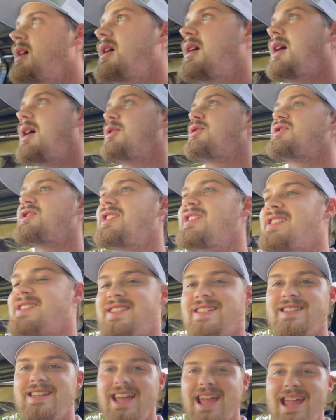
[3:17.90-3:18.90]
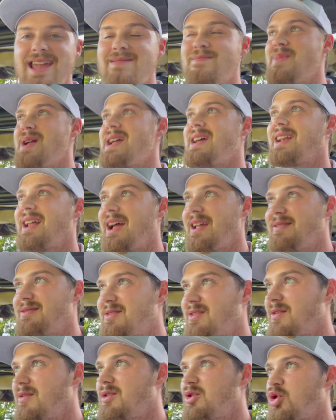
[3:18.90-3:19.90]
I was gonna say, man, I
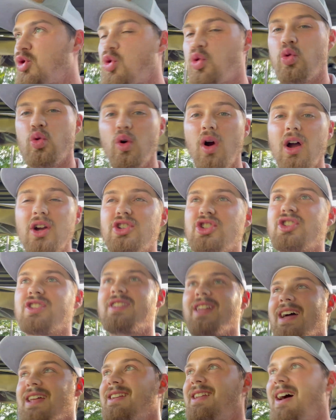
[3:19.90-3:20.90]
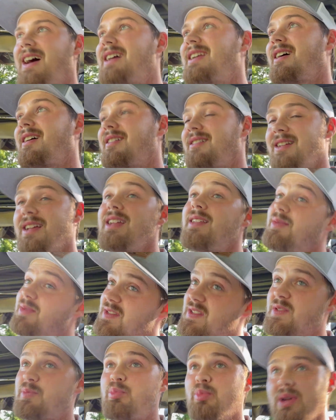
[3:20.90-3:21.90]
crushed that 9-iron.
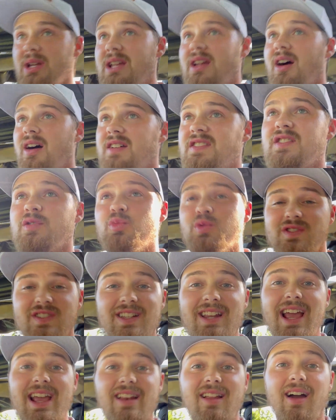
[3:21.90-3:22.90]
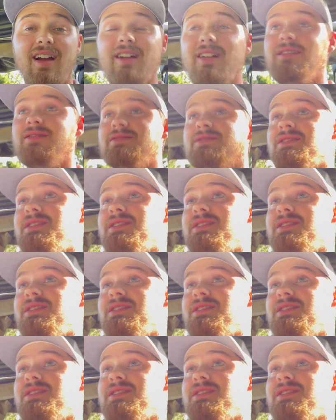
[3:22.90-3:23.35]
It's because it was an 8-iron.